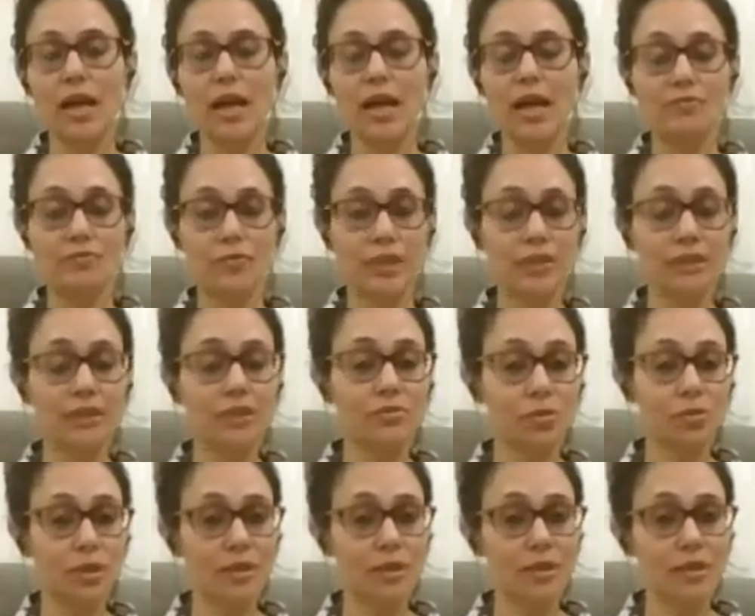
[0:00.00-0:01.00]
And when the
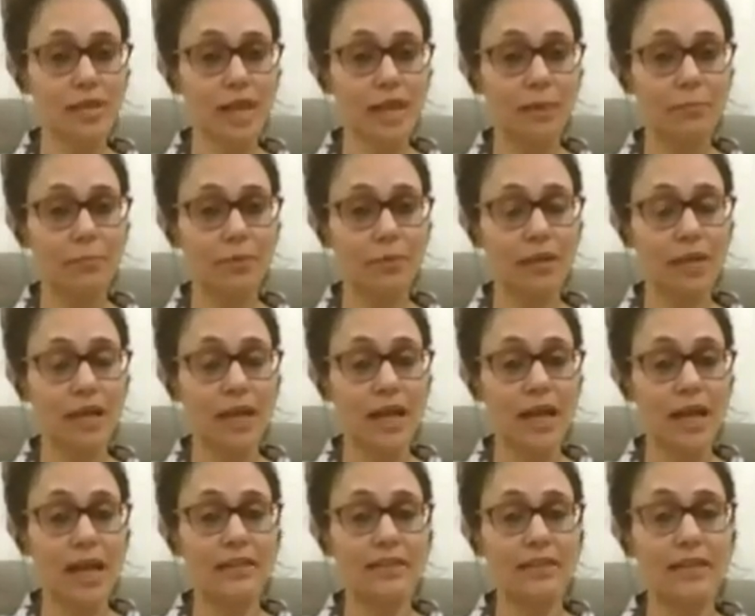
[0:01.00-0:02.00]
triggers happen,
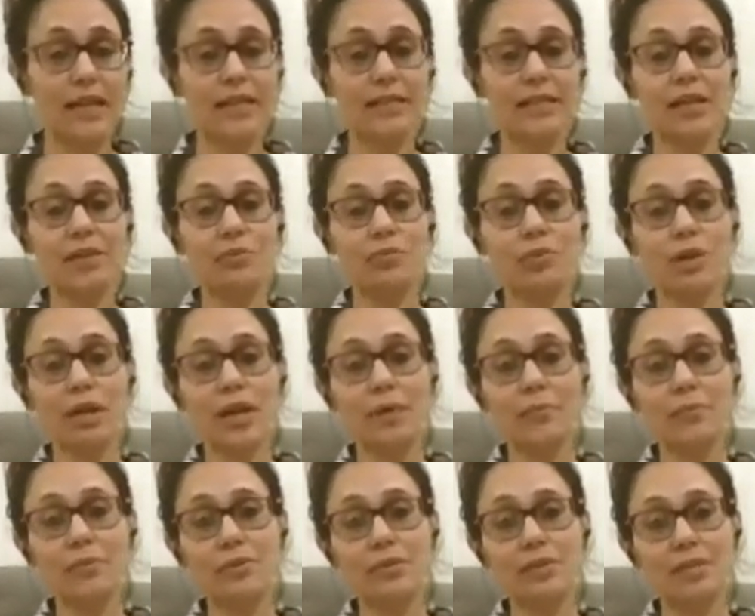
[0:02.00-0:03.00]
at that time what
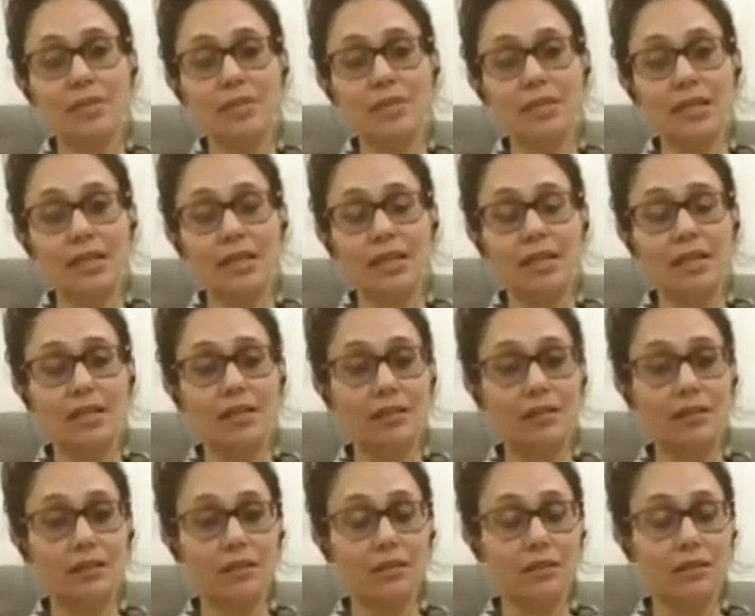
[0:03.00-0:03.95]
happens is the